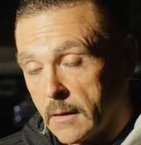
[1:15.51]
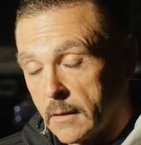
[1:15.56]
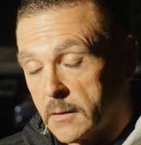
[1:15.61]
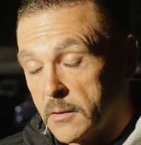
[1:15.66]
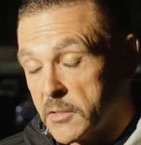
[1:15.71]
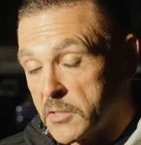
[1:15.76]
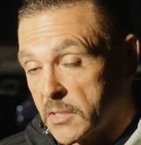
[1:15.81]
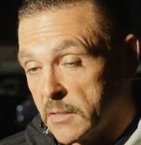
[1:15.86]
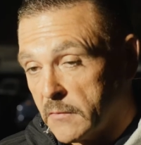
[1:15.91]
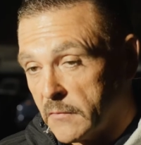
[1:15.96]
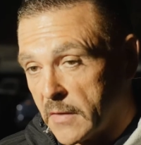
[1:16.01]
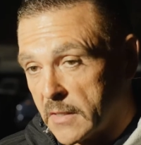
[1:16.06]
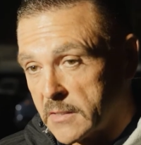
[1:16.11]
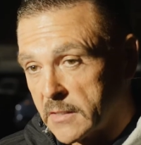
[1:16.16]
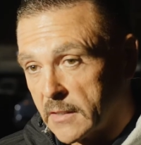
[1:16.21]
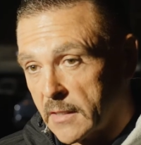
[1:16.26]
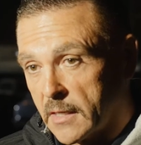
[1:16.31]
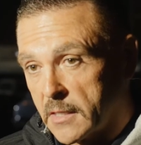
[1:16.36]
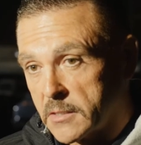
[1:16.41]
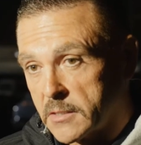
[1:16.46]
collision
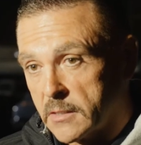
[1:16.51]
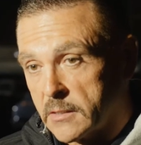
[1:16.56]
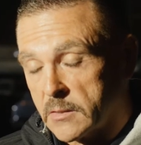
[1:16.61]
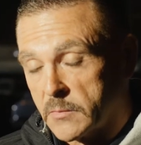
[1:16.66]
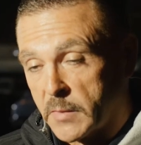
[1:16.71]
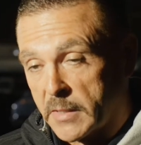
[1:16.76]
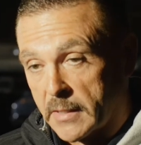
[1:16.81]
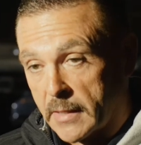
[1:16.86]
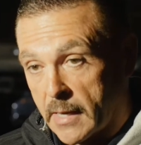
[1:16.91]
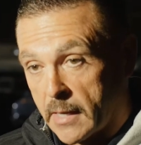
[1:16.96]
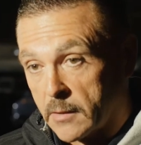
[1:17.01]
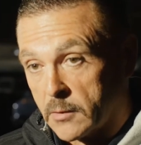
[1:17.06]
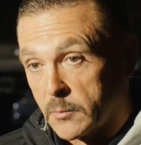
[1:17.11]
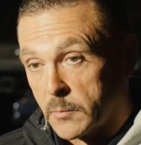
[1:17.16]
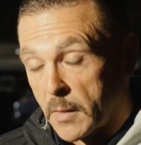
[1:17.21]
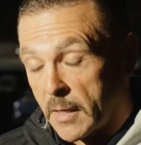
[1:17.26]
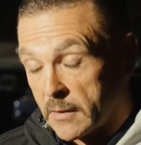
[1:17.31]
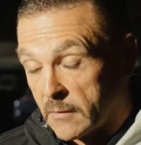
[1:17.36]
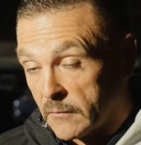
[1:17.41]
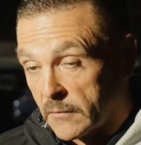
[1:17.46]
investigation is being handled
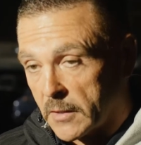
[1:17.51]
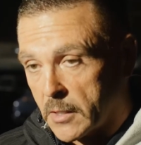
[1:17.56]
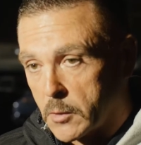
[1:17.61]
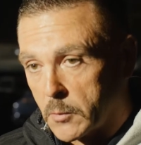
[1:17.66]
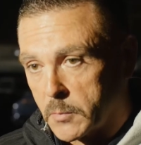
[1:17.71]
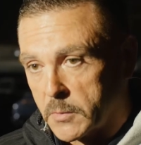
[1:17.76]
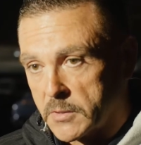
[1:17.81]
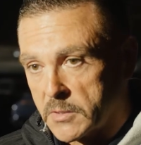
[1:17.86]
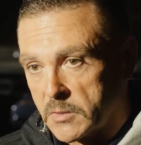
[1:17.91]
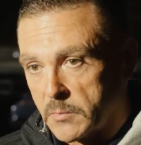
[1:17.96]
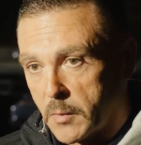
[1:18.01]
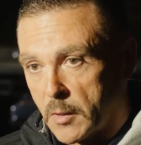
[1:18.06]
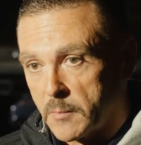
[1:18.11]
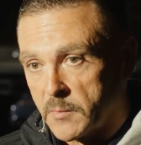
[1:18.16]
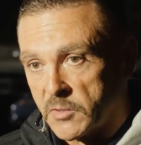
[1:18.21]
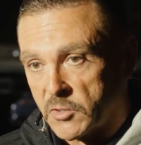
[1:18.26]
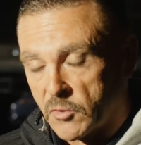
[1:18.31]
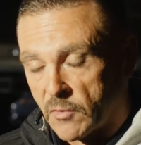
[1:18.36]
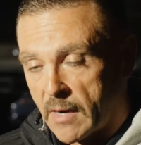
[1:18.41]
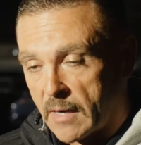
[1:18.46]
by the Vallejo Police
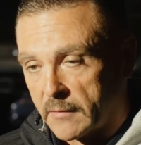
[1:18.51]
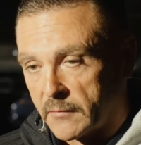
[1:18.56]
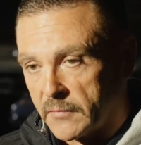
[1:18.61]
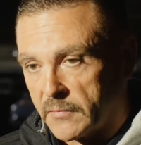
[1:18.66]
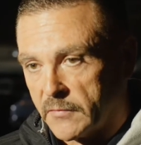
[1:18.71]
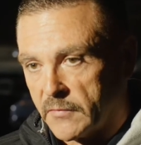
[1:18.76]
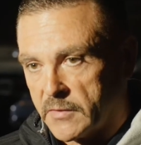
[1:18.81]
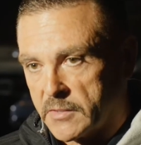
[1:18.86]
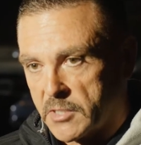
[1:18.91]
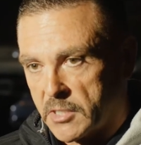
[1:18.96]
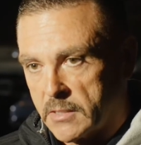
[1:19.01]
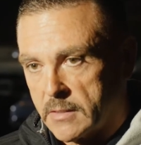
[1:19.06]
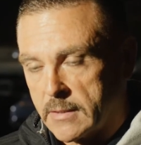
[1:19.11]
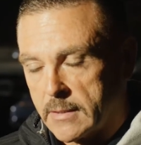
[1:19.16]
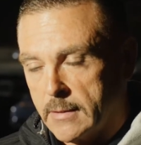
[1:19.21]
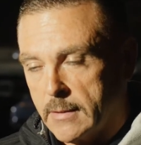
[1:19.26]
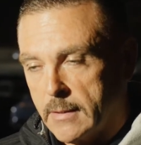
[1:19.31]
Department's Traffic Division.